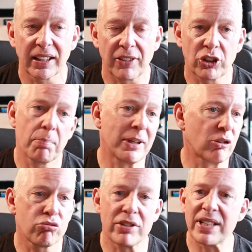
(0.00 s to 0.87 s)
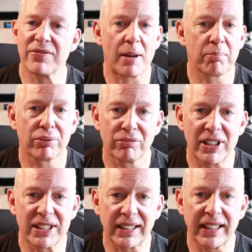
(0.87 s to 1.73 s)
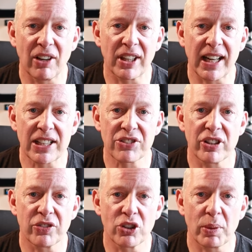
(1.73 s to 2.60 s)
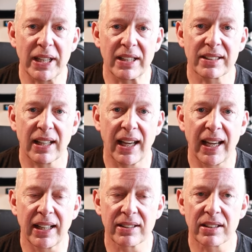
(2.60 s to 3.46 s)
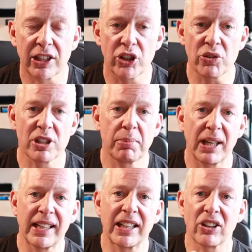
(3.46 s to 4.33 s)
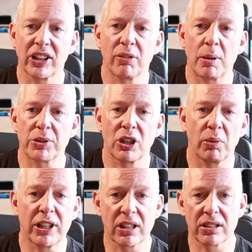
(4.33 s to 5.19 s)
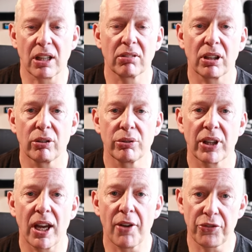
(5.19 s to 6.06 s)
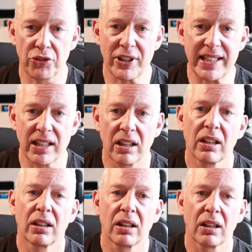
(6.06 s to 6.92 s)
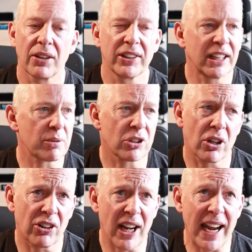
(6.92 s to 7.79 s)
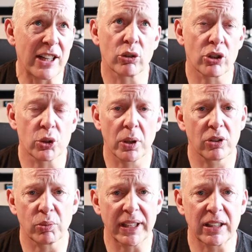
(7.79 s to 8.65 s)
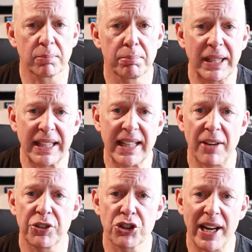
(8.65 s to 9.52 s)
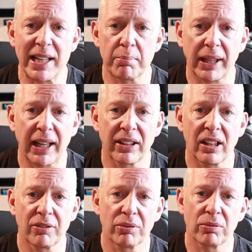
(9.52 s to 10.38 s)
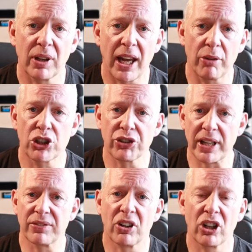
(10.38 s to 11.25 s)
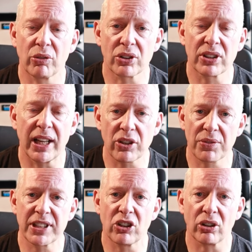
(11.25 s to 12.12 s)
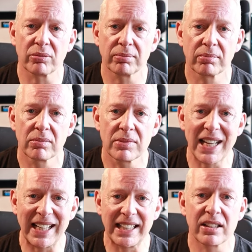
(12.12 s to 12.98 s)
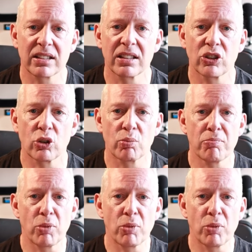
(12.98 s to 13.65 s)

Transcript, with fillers: they've done a big revamp recently over the last three or four weeks. And there used to be a link on their website where you could download a free I think it was either an eight or a 12 week PDF training plan of how to train for Hyrox. It's obviously not tailored to your